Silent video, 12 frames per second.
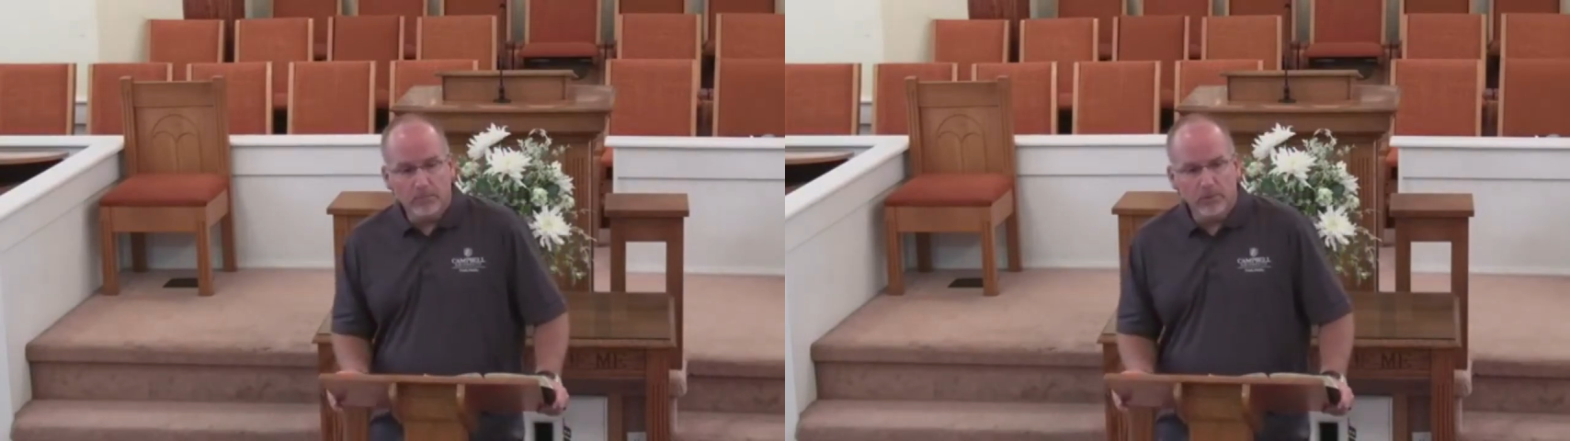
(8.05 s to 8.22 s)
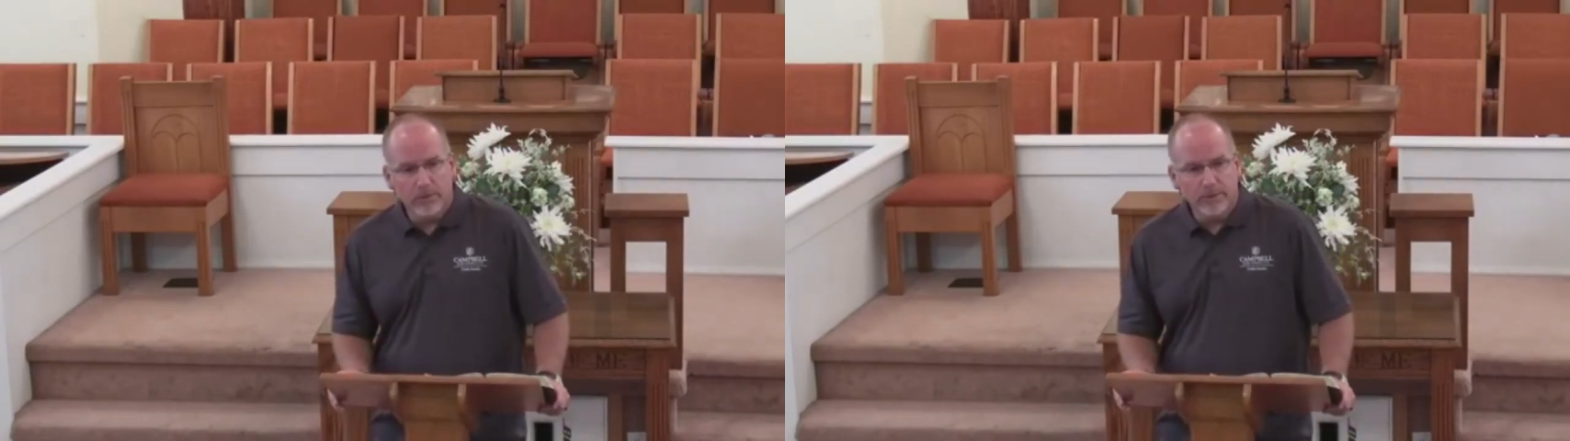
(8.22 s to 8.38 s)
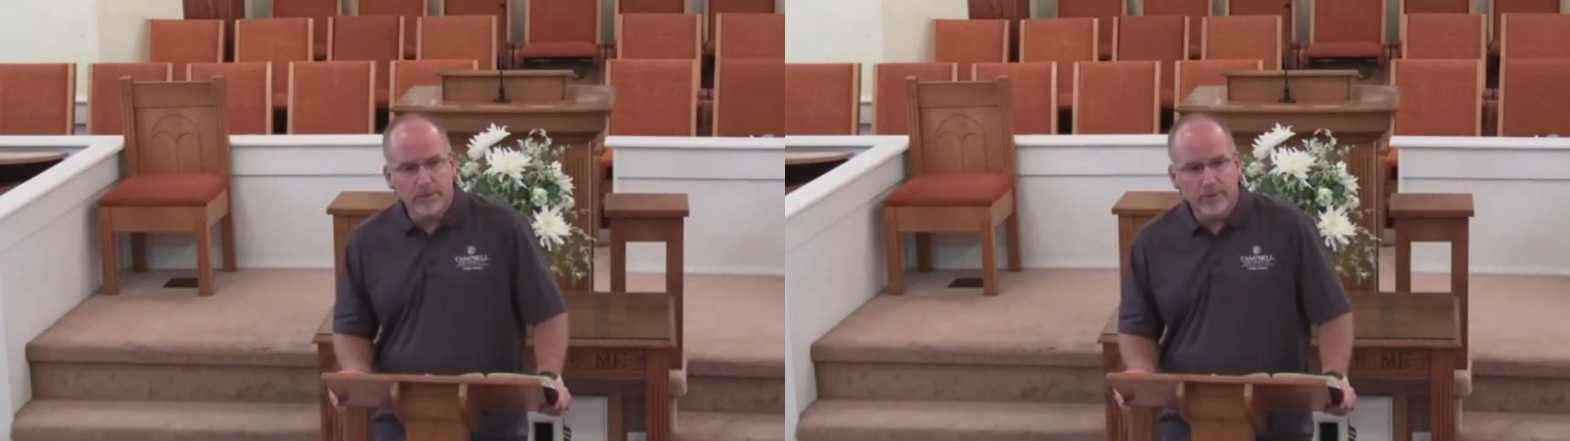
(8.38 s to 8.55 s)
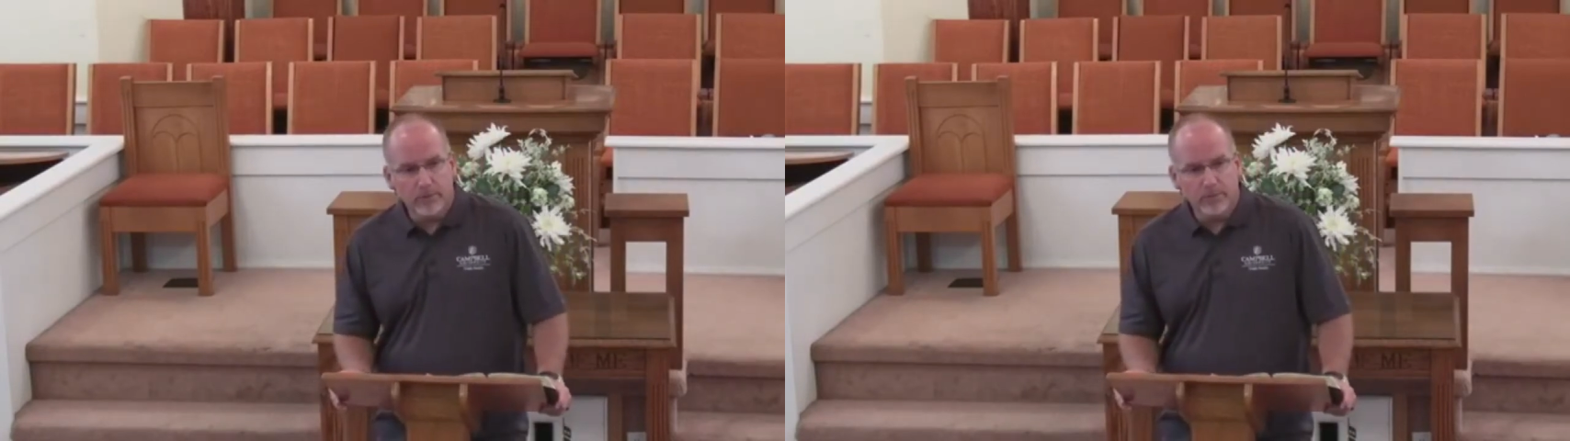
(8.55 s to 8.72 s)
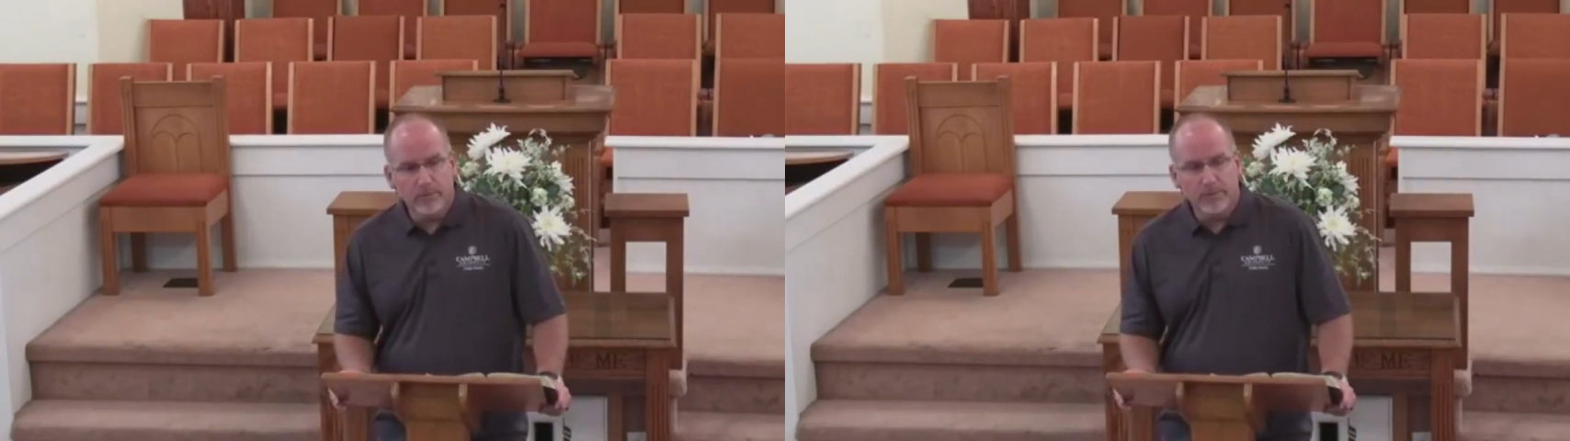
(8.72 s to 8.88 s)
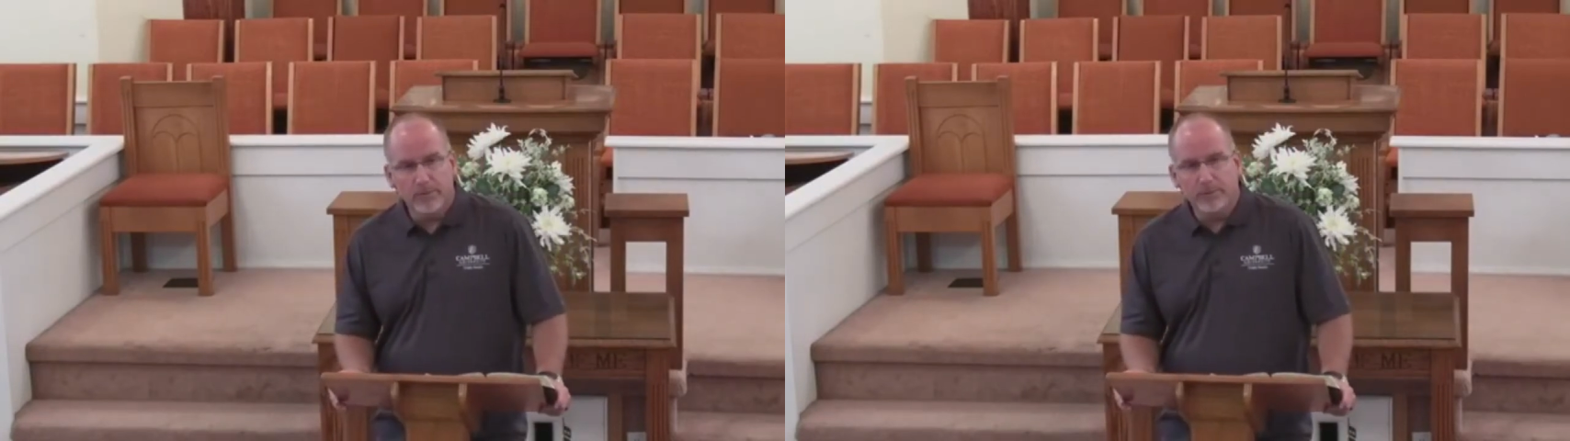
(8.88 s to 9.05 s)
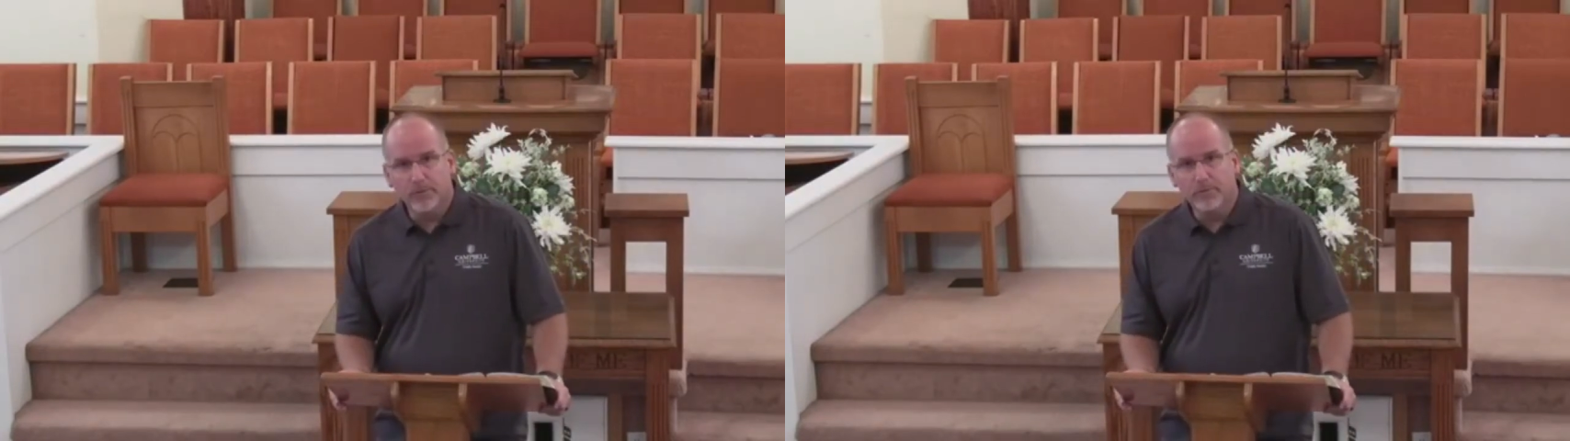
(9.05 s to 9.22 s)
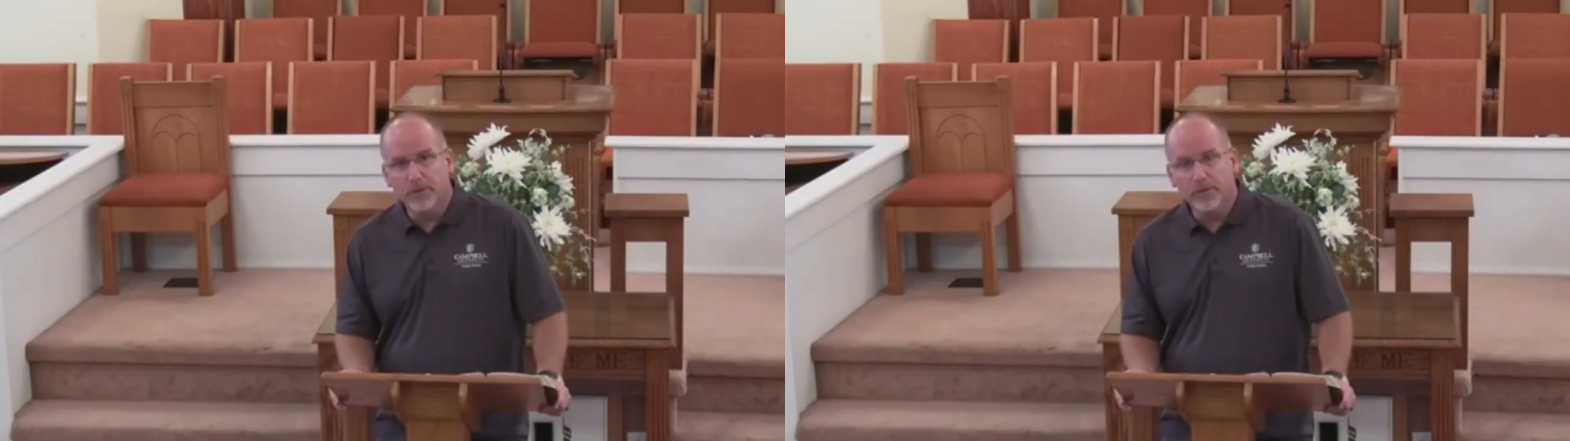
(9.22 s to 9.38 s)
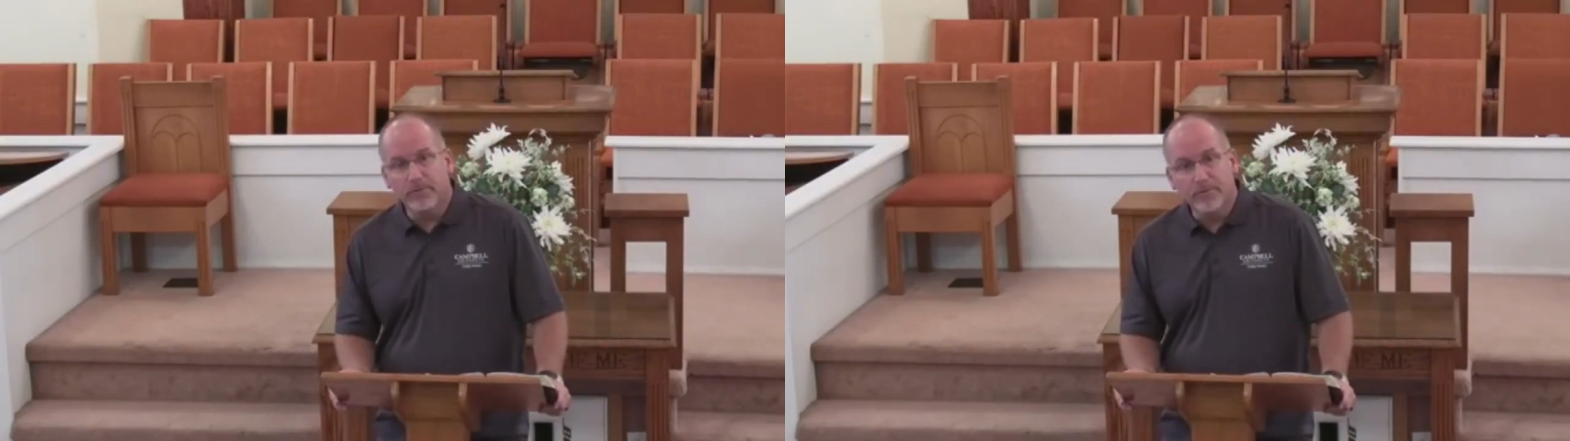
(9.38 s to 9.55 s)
please turn with me to the book of